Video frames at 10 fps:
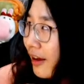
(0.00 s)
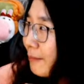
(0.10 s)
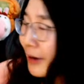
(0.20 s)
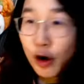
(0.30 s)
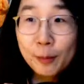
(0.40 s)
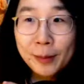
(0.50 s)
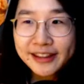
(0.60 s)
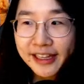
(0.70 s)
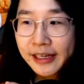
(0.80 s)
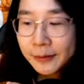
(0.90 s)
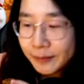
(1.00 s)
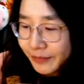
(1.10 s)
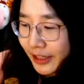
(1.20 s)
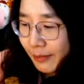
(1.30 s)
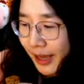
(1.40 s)
Party?
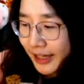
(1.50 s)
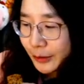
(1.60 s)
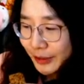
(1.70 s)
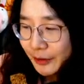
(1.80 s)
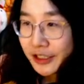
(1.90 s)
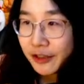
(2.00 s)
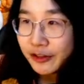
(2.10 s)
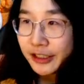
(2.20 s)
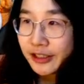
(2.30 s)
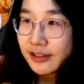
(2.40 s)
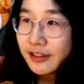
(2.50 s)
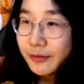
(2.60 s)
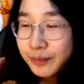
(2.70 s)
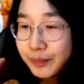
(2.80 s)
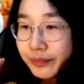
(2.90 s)
Let me ask one question first.
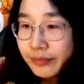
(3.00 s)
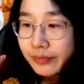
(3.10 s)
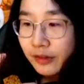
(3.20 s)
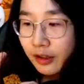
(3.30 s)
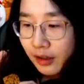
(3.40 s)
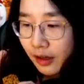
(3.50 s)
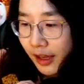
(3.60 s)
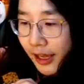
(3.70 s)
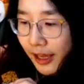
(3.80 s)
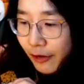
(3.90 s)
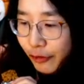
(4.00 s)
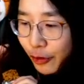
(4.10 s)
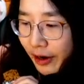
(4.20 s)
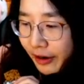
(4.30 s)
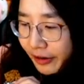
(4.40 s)
If you
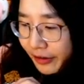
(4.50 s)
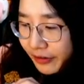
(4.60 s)
are,